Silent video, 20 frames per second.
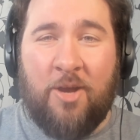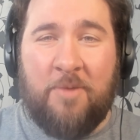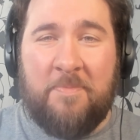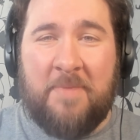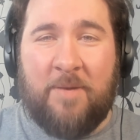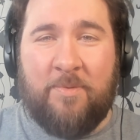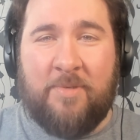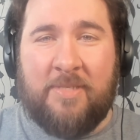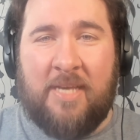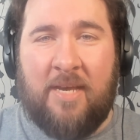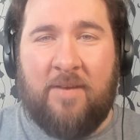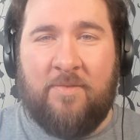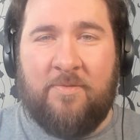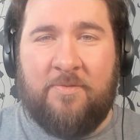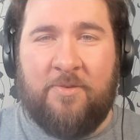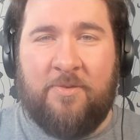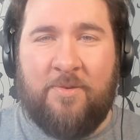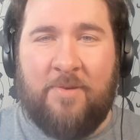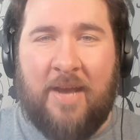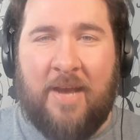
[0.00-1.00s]
that was
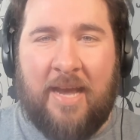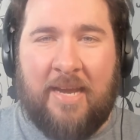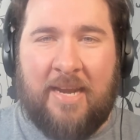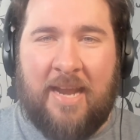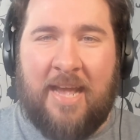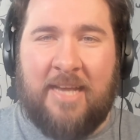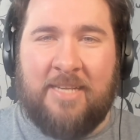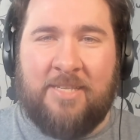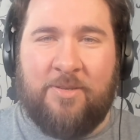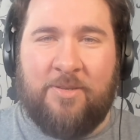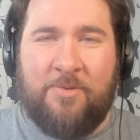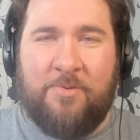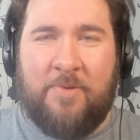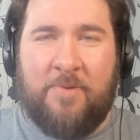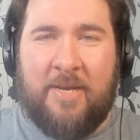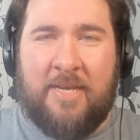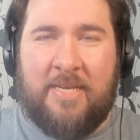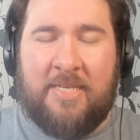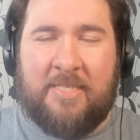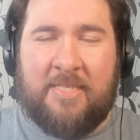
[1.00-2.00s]
helpful. And as
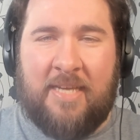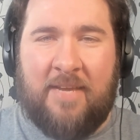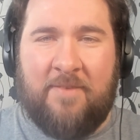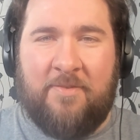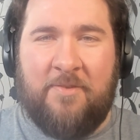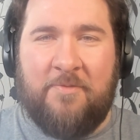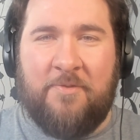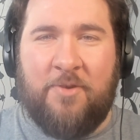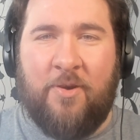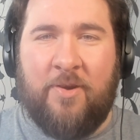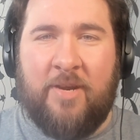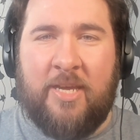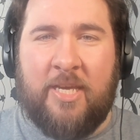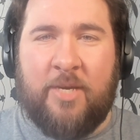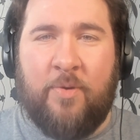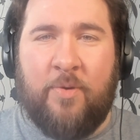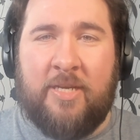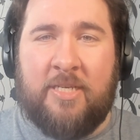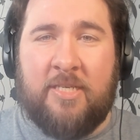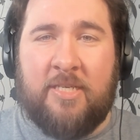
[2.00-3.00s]
always, if you've got any
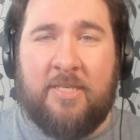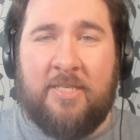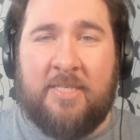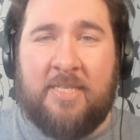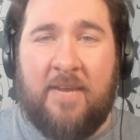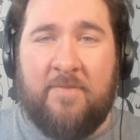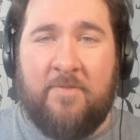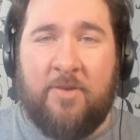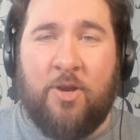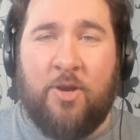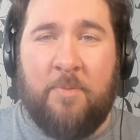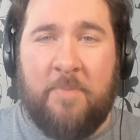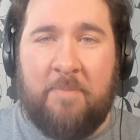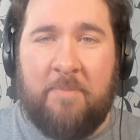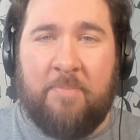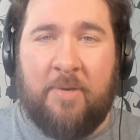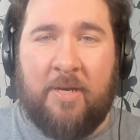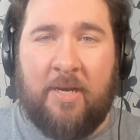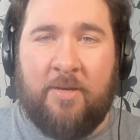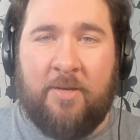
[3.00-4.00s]
questions, leave a
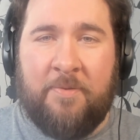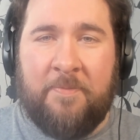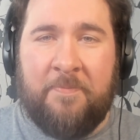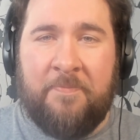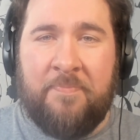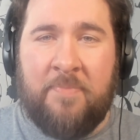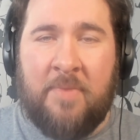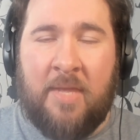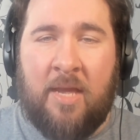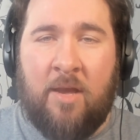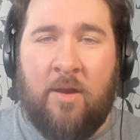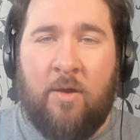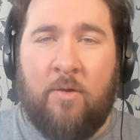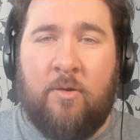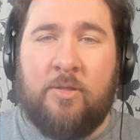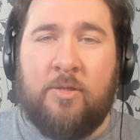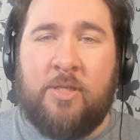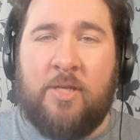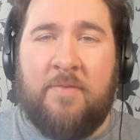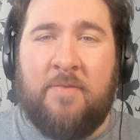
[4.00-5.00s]
comment below.
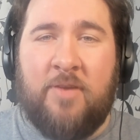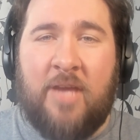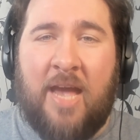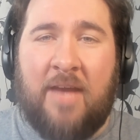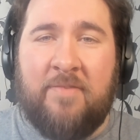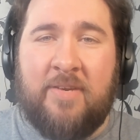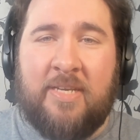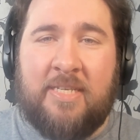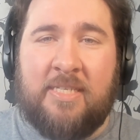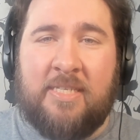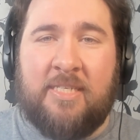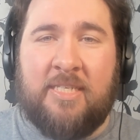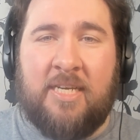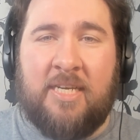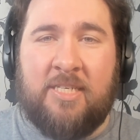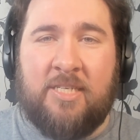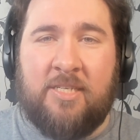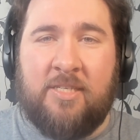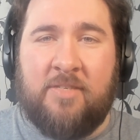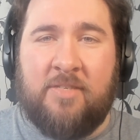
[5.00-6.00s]
Also, if you have any
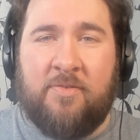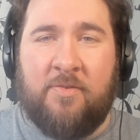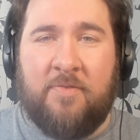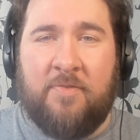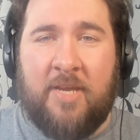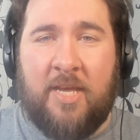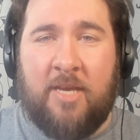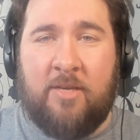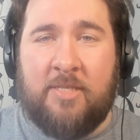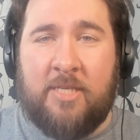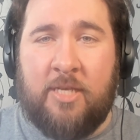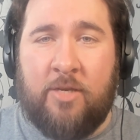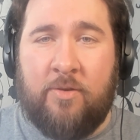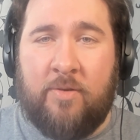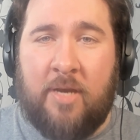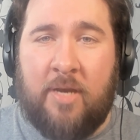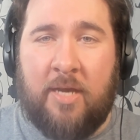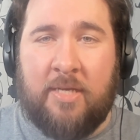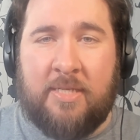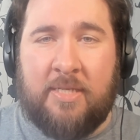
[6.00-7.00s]
suggestions for videos that
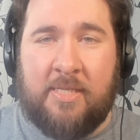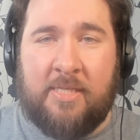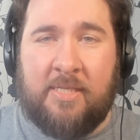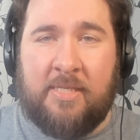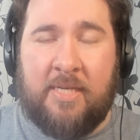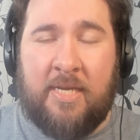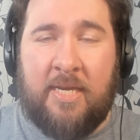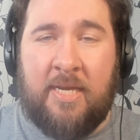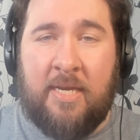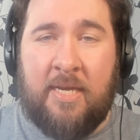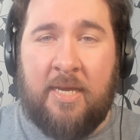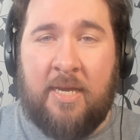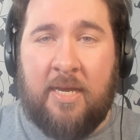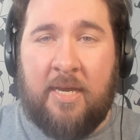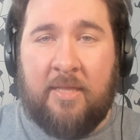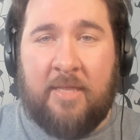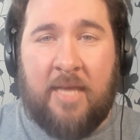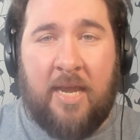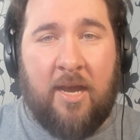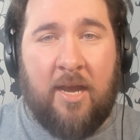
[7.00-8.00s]
you'd like to see,
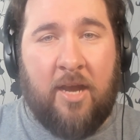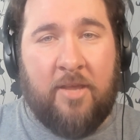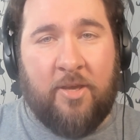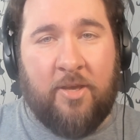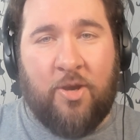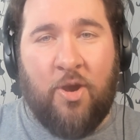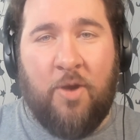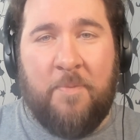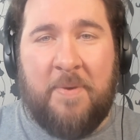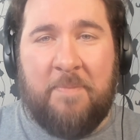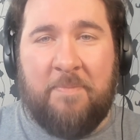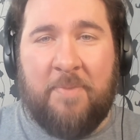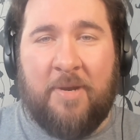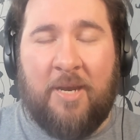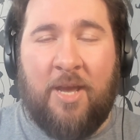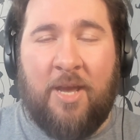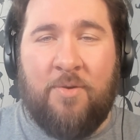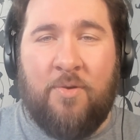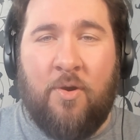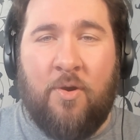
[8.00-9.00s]
then either comment
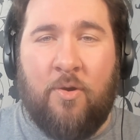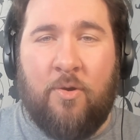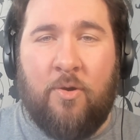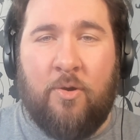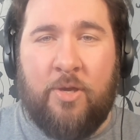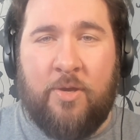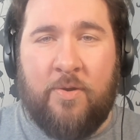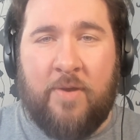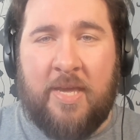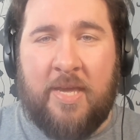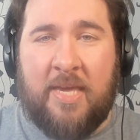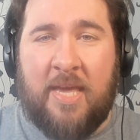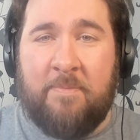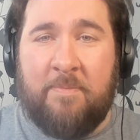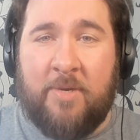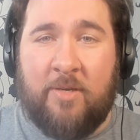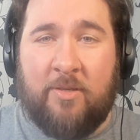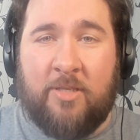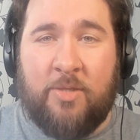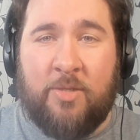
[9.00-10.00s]
below or you can get
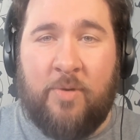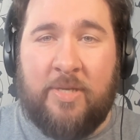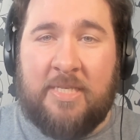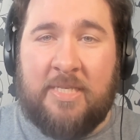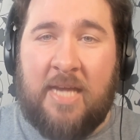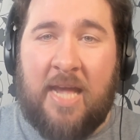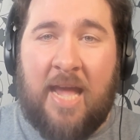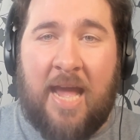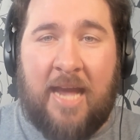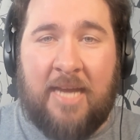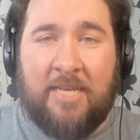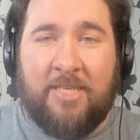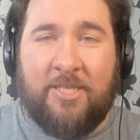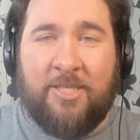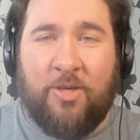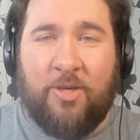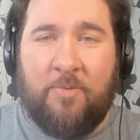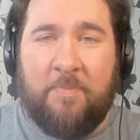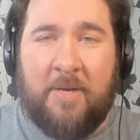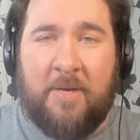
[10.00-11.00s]
me on Twitter at
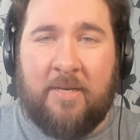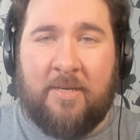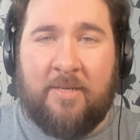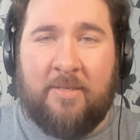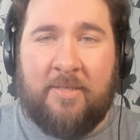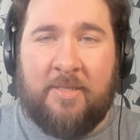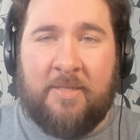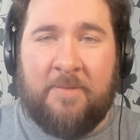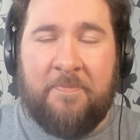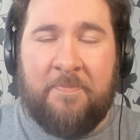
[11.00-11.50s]
Joel Buckland.